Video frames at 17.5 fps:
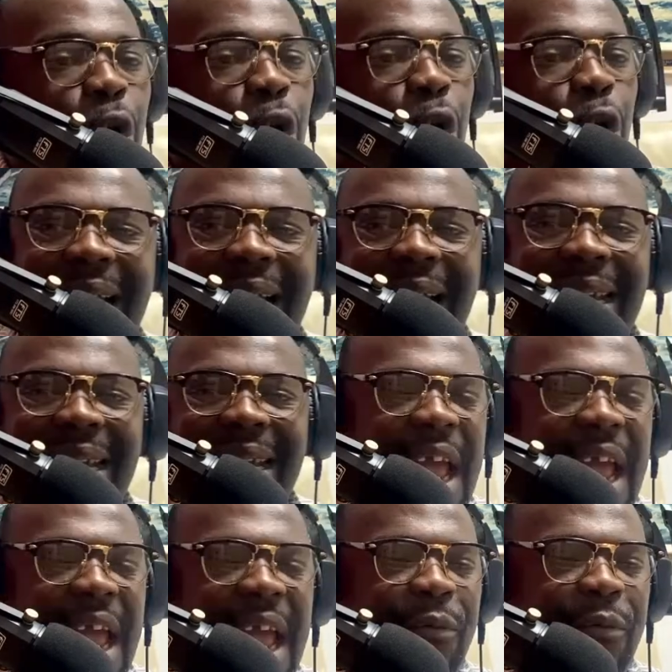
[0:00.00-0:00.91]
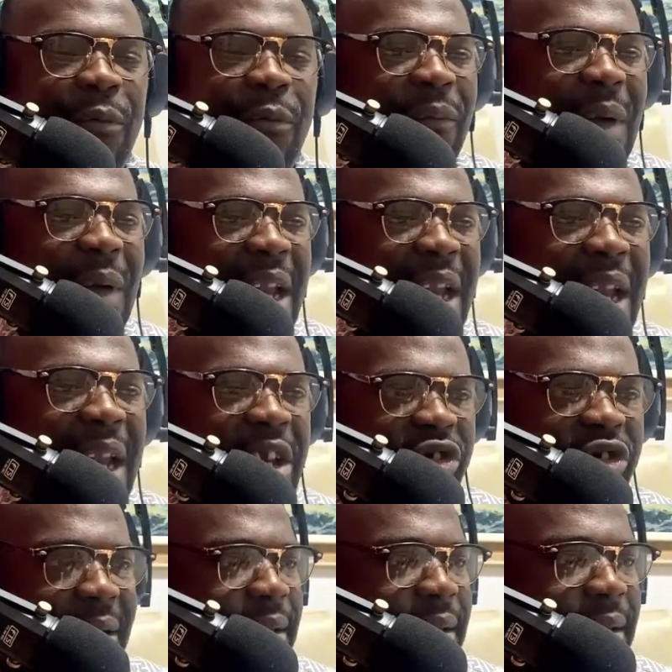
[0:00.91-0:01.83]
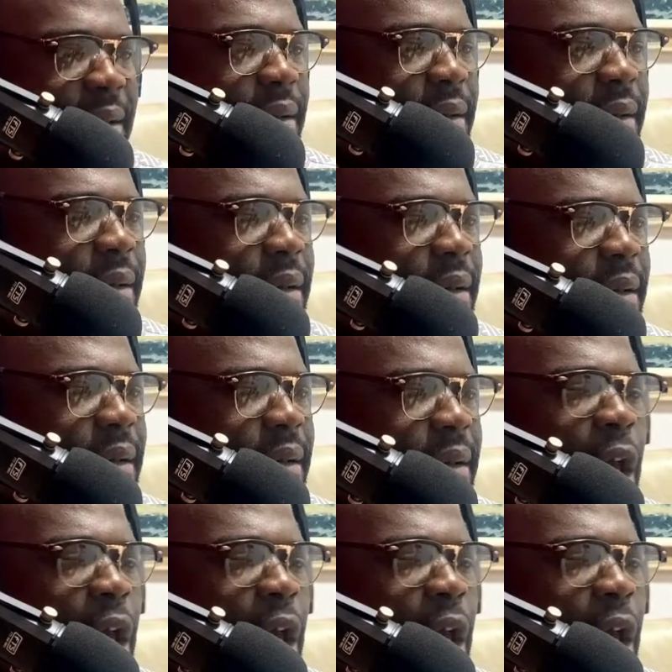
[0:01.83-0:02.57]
sudden, everything vanishes. You